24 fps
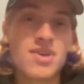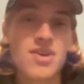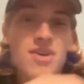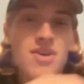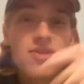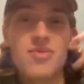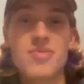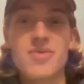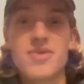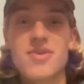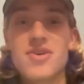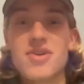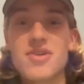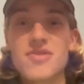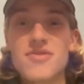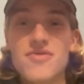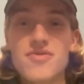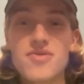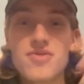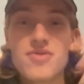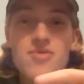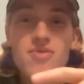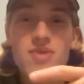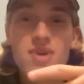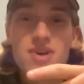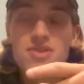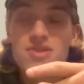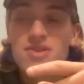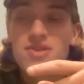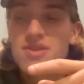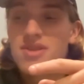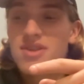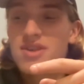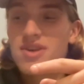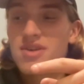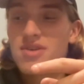So we got a few
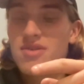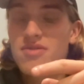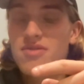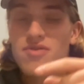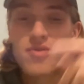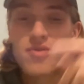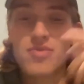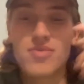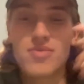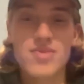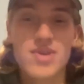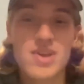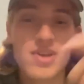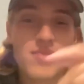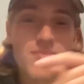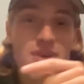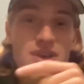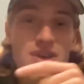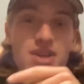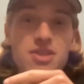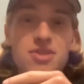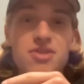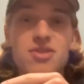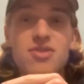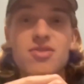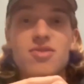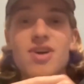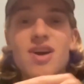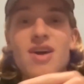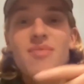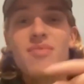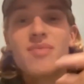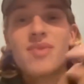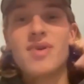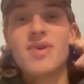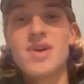questions here from my
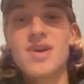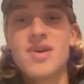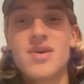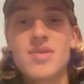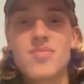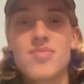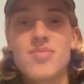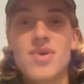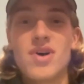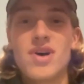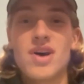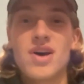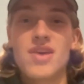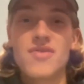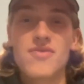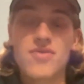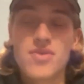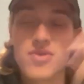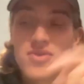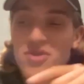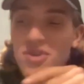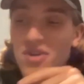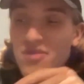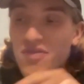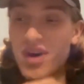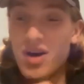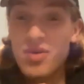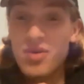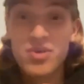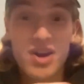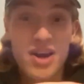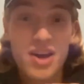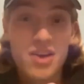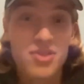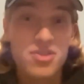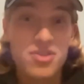Instagram. But first off, I want
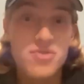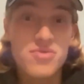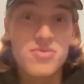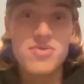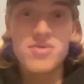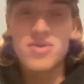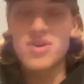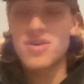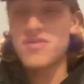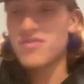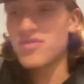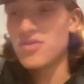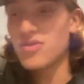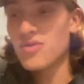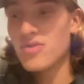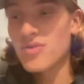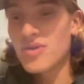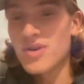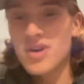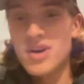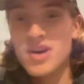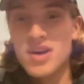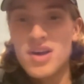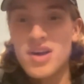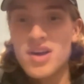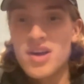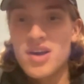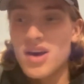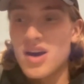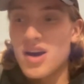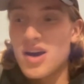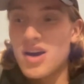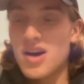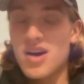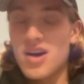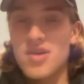to ask you a few
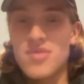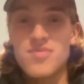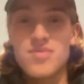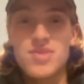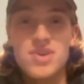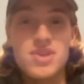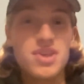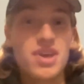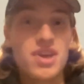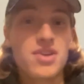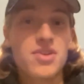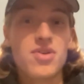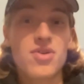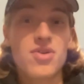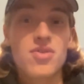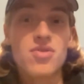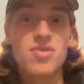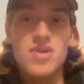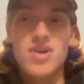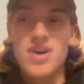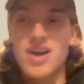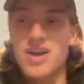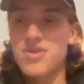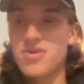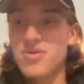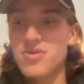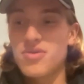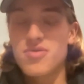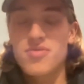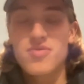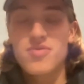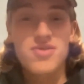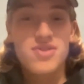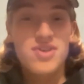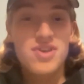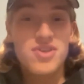because I know
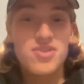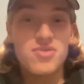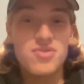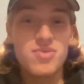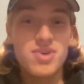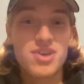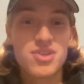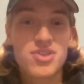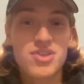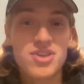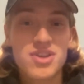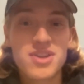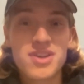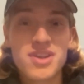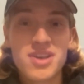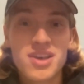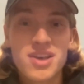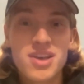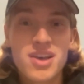your situation.